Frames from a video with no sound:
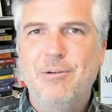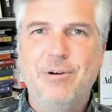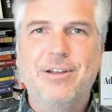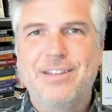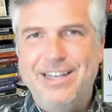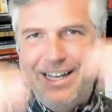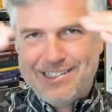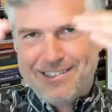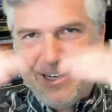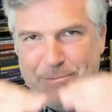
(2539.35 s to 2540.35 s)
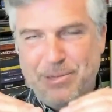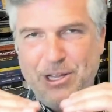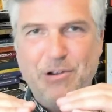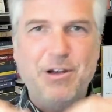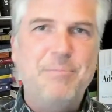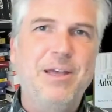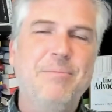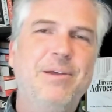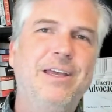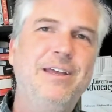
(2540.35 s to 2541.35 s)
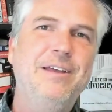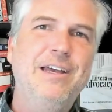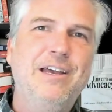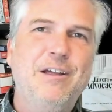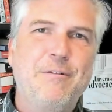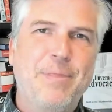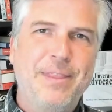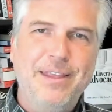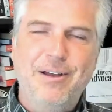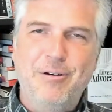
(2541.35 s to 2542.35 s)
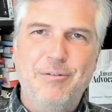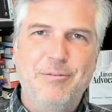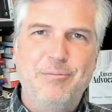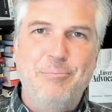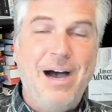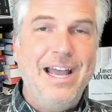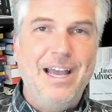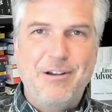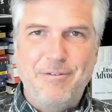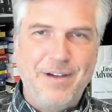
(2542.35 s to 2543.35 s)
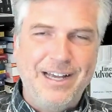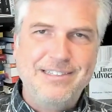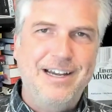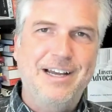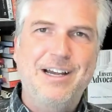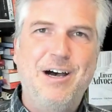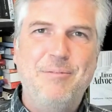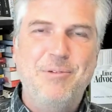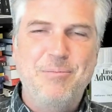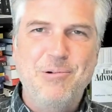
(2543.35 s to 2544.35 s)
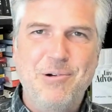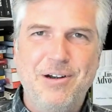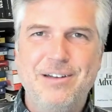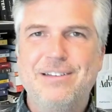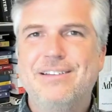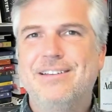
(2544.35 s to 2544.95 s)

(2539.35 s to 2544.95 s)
Well, the next line below it may be, you know, my Equifax.com report.